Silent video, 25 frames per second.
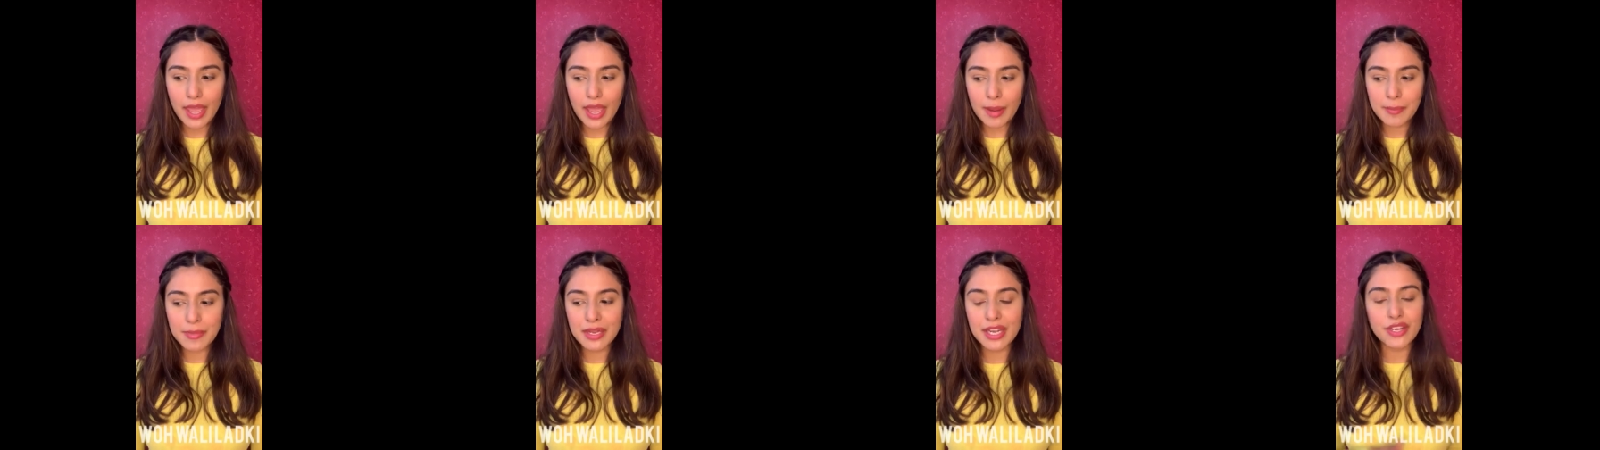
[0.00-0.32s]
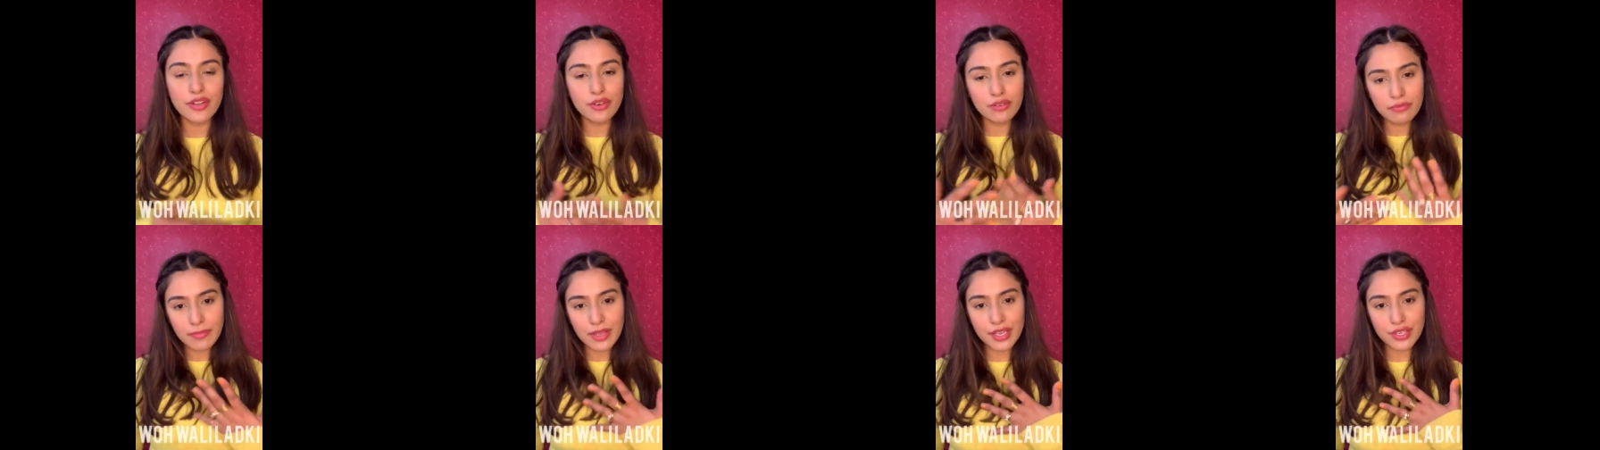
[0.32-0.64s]
I mean, I
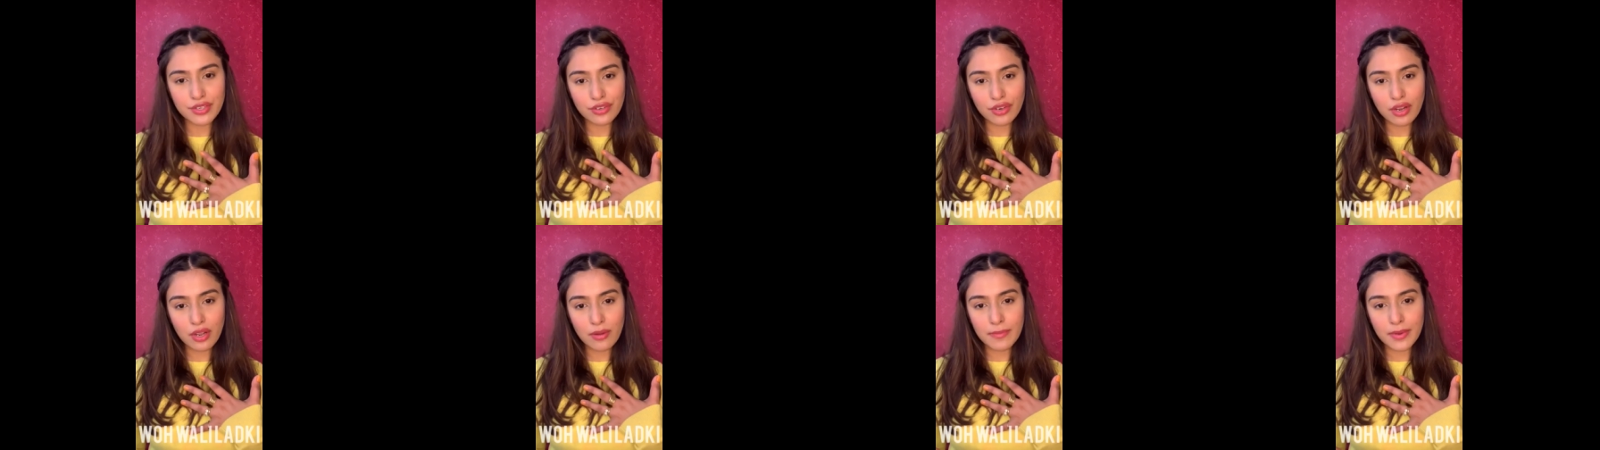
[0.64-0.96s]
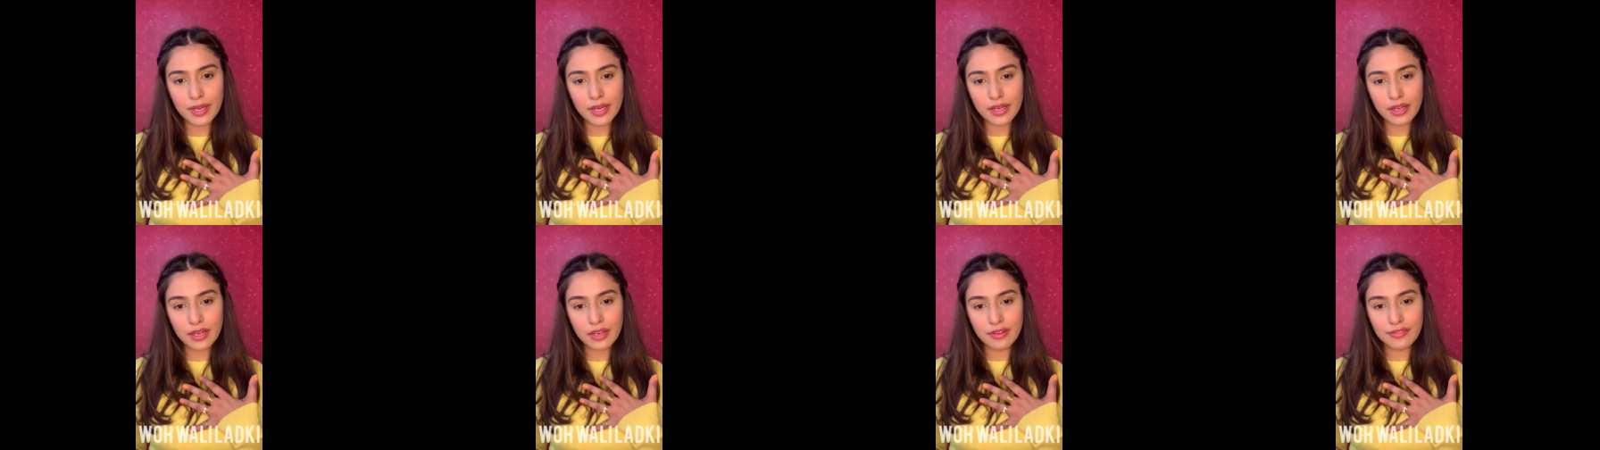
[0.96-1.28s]
don't make sure,
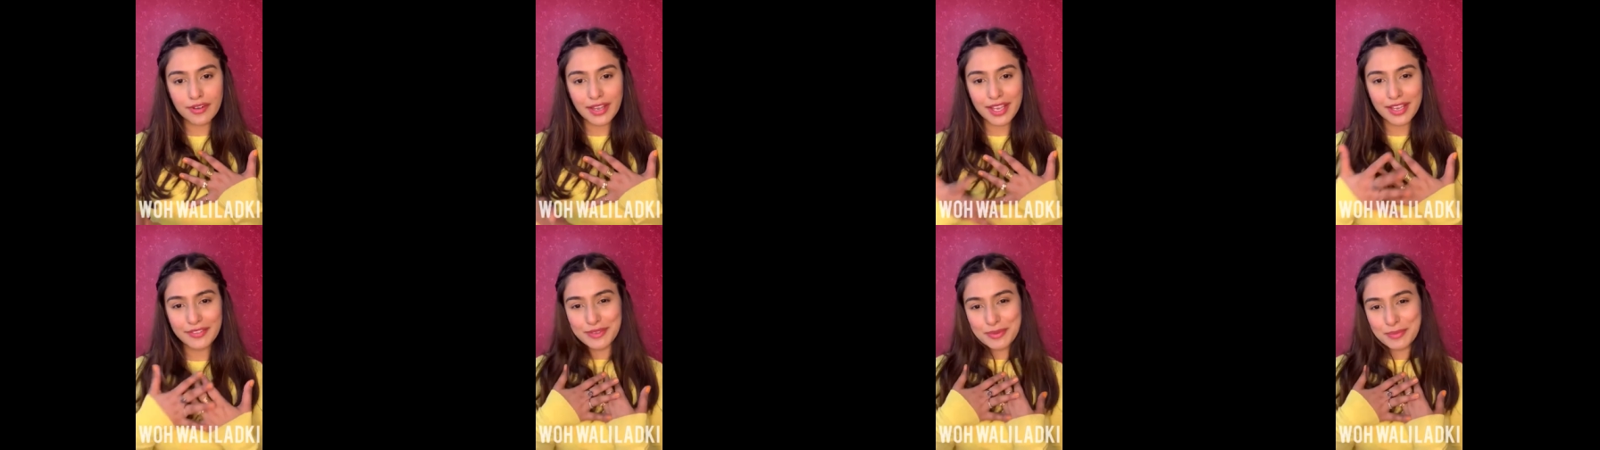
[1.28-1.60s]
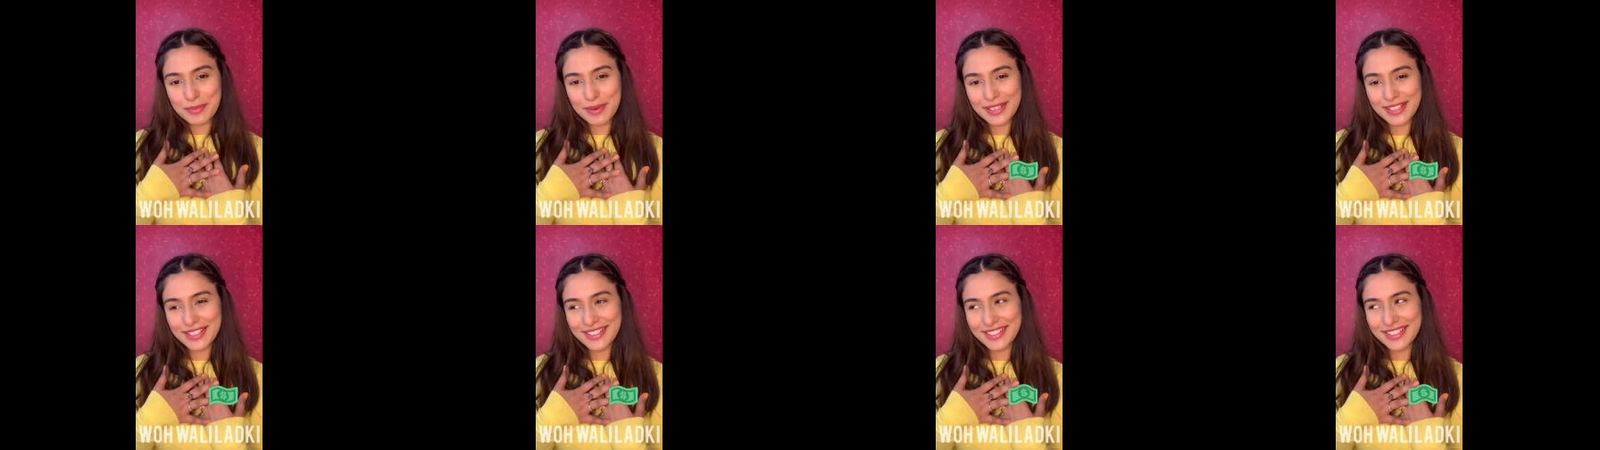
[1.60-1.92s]
but if I have the
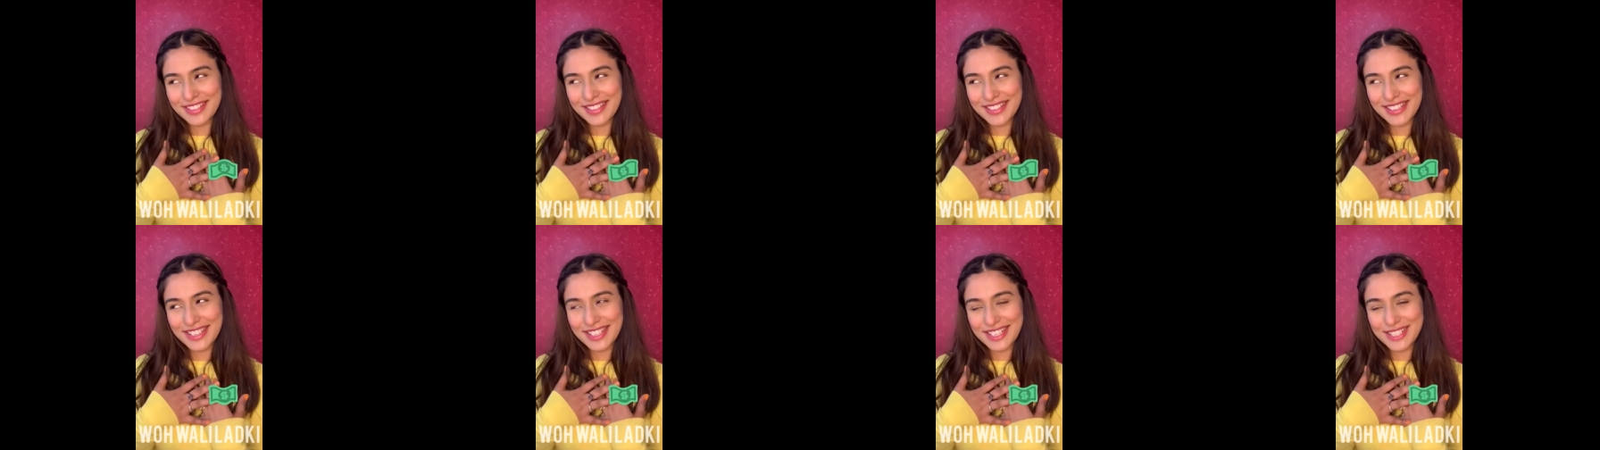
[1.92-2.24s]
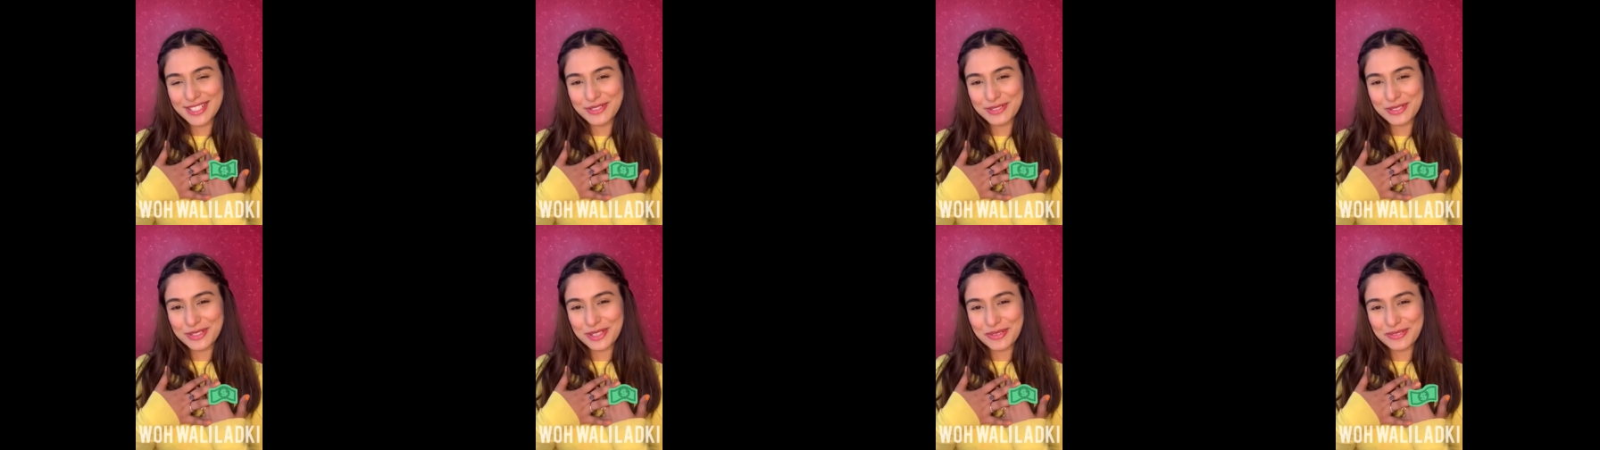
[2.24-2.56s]
money, then I
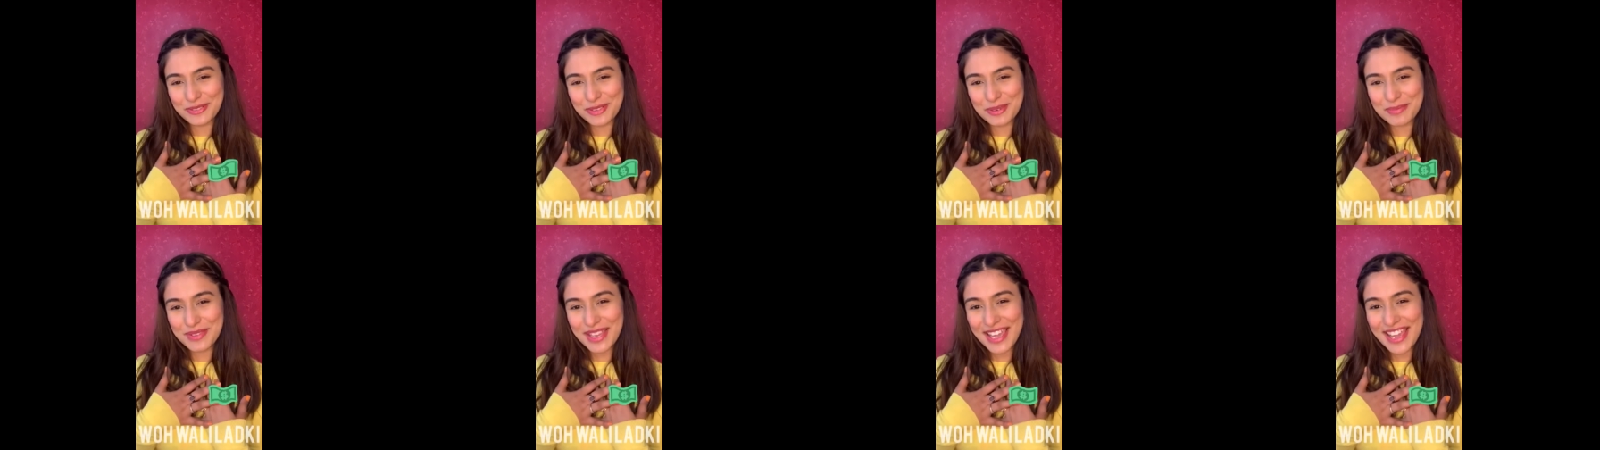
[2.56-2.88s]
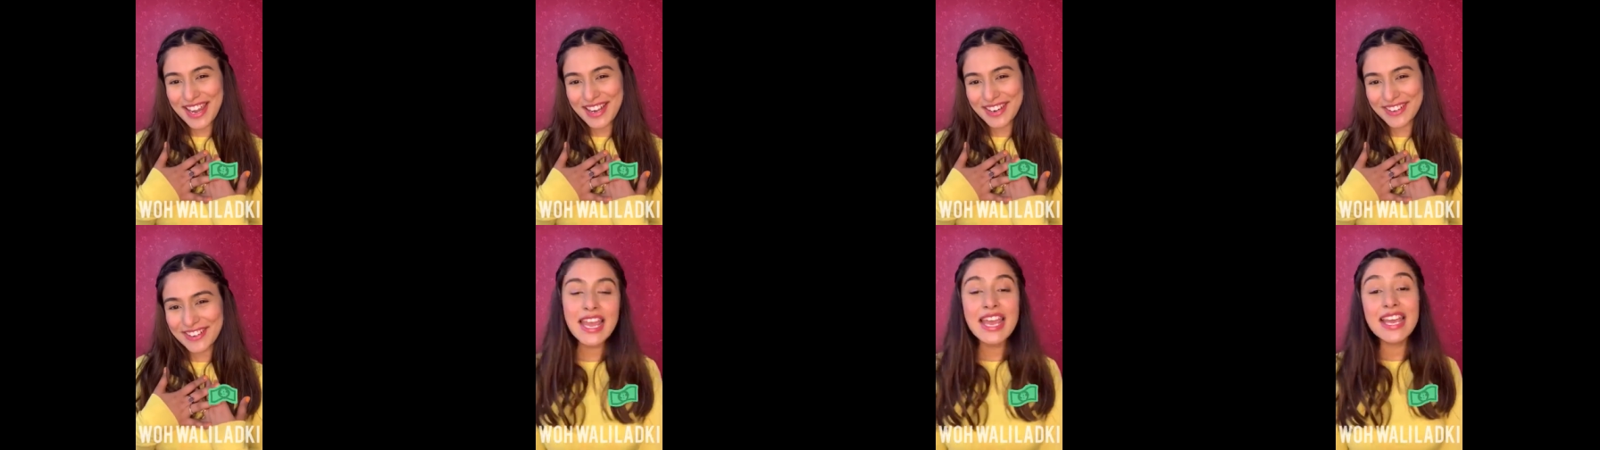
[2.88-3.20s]
do shop from
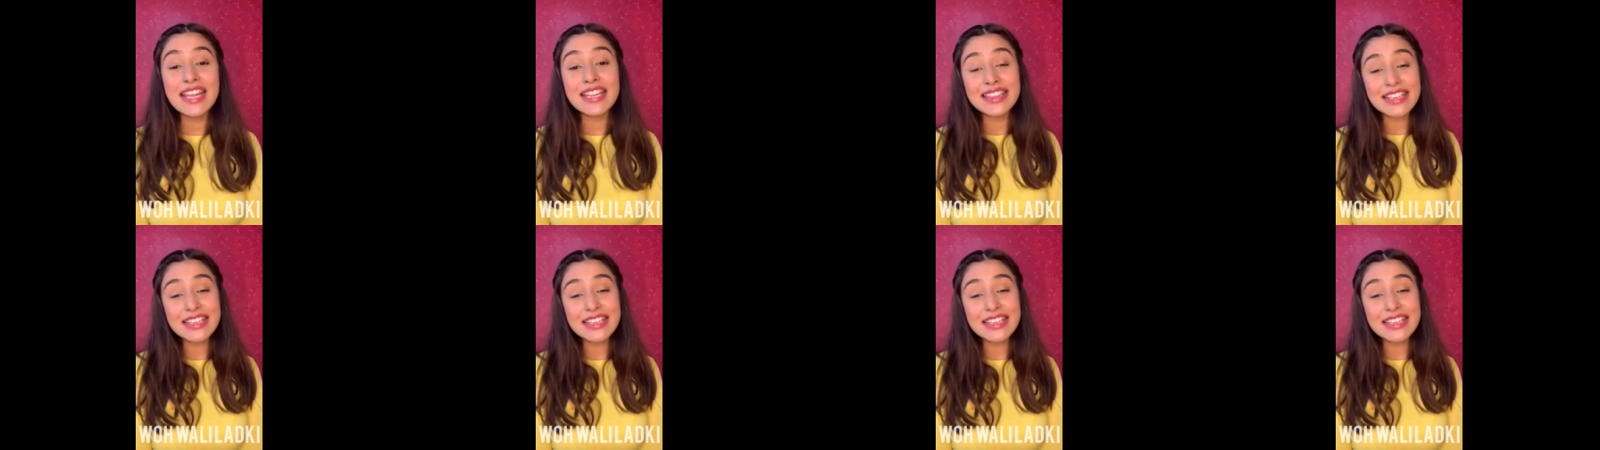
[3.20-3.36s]
there.